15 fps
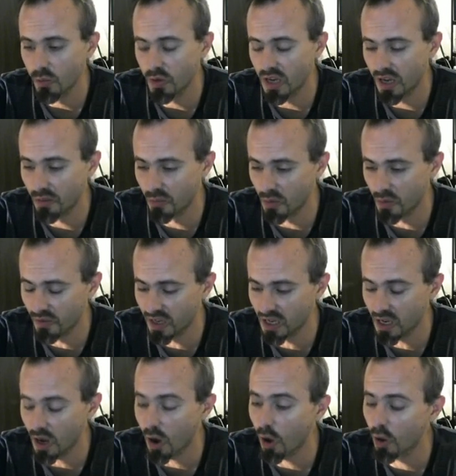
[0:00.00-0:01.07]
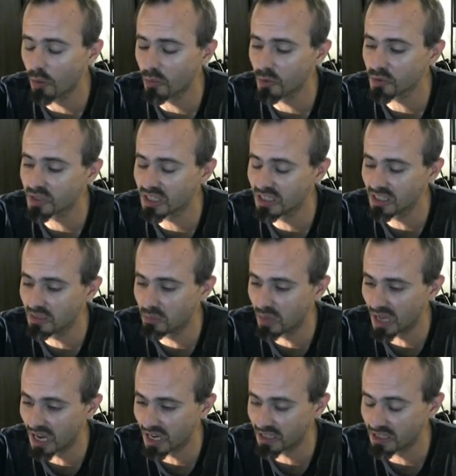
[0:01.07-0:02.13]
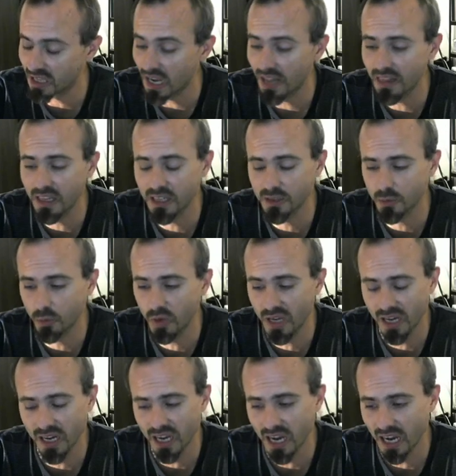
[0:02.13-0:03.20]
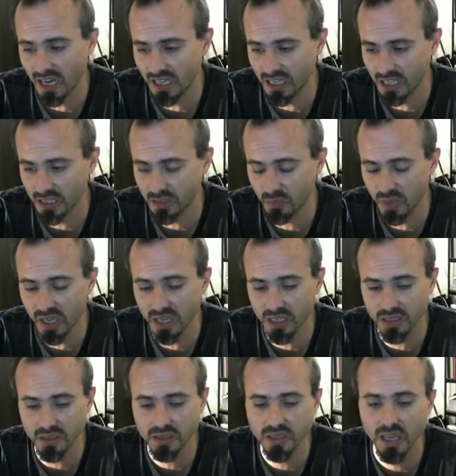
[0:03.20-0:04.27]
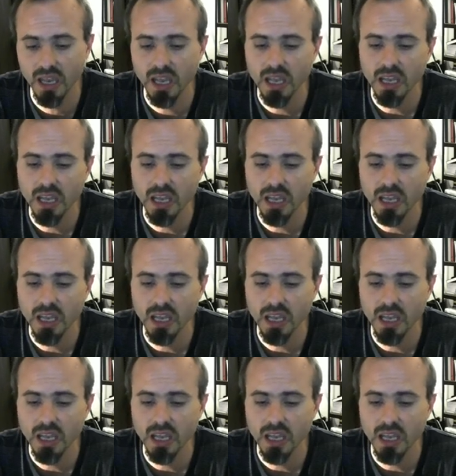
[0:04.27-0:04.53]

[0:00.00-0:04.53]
we are moving almost in the blind unless we are highly experienced.